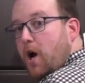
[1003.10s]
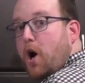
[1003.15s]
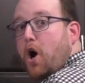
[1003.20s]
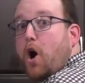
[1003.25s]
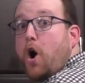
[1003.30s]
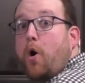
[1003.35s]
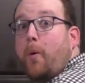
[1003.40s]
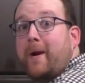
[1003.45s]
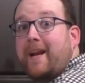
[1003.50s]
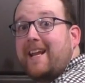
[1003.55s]

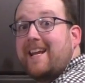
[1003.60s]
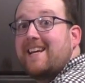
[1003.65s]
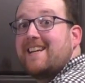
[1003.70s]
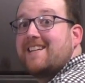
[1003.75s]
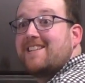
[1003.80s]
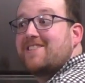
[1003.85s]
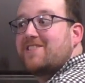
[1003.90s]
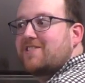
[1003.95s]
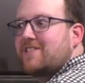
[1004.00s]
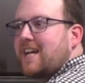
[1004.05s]
Oh, it
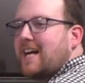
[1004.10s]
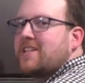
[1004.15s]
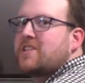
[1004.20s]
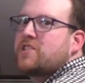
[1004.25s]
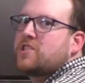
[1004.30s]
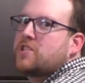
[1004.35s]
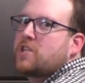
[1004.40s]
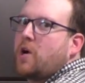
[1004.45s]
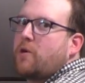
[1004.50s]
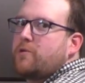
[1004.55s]
is. That's
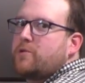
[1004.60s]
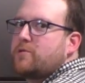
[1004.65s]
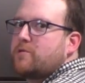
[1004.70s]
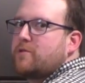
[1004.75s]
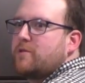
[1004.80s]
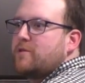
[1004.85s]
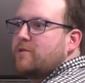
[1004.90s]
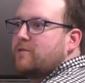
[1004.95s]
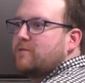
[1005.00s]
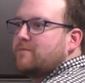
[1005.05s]
so
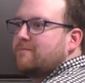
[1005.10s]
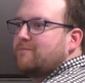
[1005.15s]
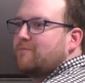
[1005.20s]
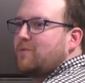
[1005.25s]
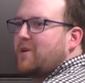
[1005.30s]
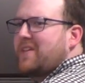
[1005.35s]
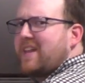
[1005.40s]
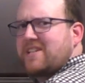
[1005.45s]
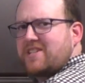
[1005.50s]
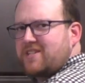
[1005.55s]
true.
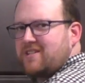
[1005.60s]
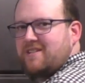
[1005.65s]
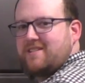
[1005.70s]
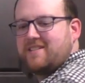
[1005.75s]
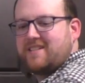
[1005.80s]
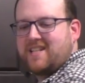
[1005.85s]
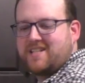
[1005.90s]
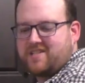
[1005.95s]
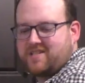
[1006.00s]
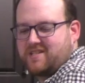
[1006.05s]
Well, that's
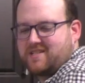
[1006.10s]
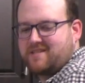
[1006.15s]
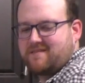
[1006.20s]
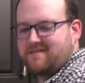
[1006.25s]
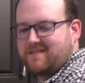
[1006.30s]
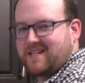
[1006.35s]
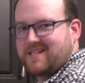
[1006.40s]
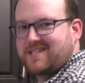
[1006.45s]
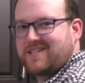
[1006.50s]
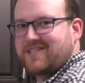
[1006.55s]
good. That's
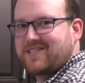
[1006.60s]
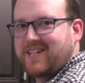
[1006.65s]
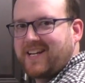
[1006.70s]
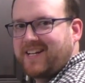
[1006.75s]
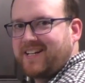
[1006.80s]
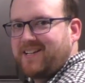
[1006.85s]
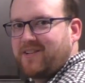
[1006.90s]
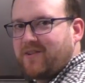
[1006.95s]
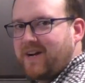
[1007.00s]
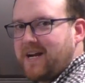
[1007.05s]
just like your